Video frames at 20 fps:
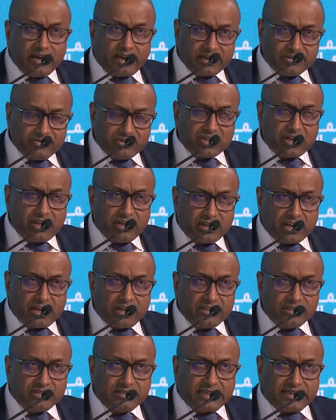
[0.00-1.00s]
artificial
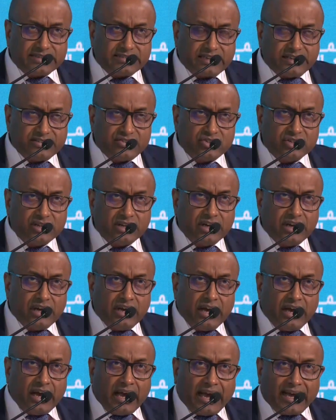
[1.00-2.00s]
intelligence as such,
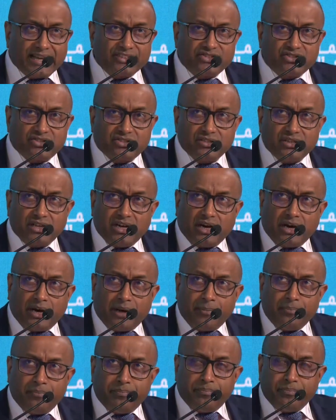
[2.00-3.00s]
has
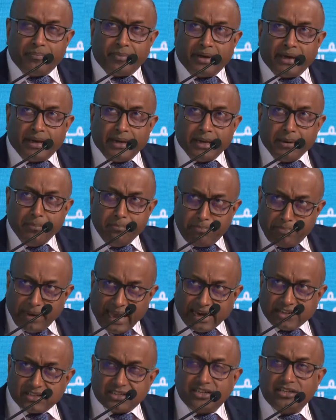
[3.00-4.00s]

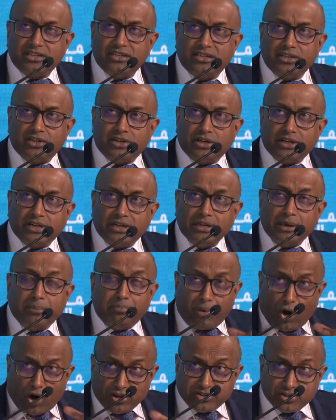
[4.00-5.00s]
impacted in a
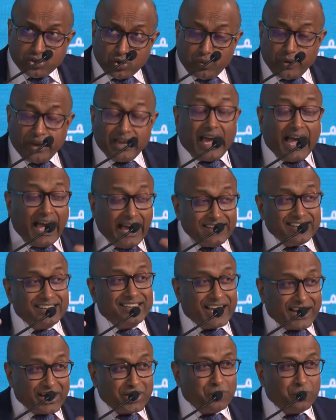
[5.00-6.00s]
positive way and a
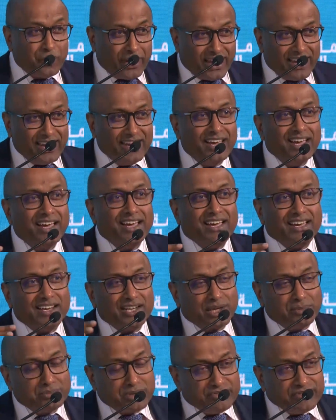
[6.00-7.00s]
negative way in
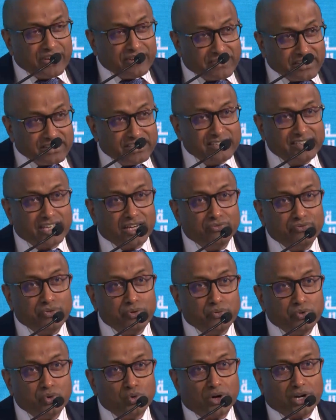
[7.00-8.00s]
terms of everything that we
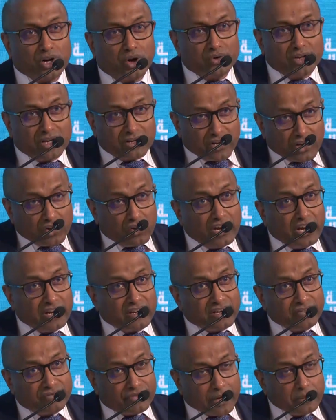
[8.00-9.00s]
do around a
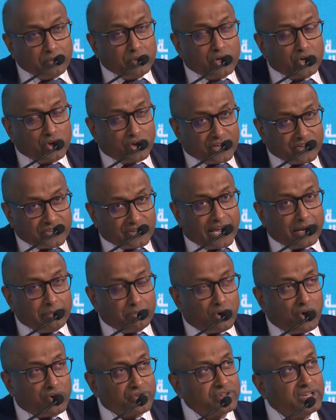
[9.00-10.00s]
regulatory framework or a
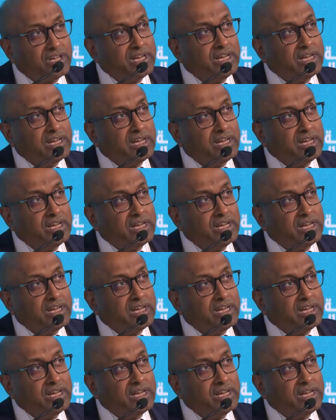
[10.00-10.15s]
sandbox.